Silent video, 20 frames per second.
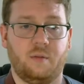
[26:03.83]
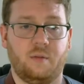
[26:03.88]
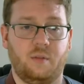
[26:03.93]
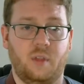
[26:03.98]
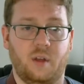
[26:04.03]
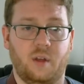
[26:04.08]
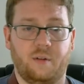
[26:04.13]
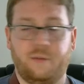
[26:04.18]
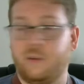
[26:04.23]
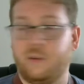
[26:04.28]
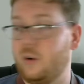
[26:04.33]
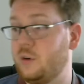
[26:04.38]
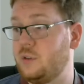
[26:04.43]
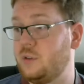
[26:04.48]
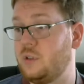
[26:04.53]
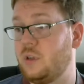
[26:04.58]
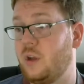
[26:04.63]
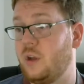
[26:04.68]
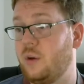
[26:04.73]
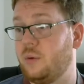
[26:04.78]
the
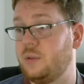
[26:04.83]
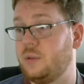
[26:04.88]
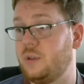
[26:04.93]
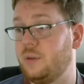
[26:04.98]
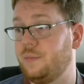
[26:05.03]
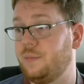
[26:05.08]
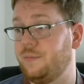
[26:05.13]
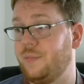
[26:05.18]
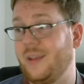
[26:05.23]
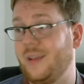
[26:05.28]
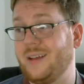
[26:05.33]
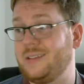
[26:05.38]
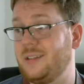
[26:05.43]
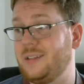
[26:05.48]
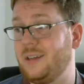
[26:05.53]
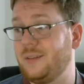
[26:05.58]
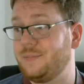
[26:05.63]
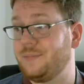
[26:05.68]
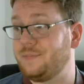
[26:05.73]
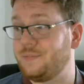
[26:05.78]
first note. That's
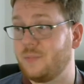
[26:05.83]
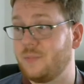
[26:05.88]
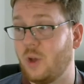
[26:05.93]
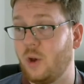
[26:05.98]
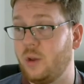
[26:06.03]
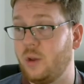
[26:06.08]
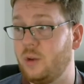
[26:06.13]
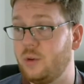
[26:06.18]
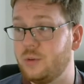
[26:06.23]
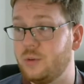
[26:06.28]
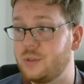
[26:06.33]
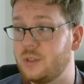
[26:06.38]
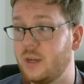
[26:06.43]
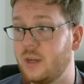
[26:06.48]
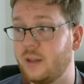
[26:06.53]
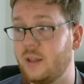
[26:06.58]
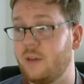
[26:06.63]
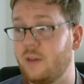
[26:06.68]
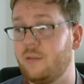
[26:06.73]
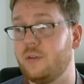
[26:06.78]
it. All you do is
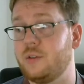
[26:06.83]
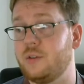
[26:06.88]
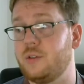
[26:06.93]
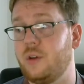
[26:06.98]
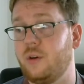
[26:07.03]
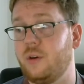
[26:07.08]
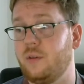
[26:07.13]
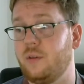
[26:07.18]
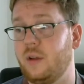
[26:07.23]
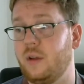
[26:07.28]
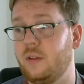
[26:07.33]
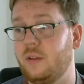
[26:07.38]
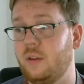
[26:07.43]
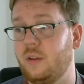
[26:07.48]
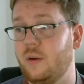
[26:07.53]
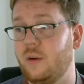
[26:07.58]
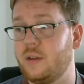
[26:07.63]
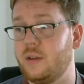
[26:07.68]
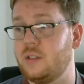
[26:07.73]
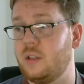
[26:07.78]
tongue that first note, and then the
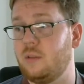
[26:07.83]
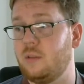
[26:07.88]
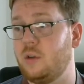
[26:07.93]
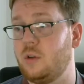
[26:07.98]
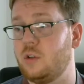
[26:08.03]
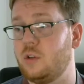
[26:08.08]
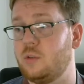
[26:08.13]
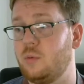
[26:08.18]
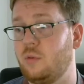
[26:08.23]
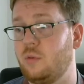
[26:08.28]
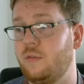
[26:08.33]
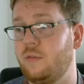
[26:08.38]
rest of them you just move the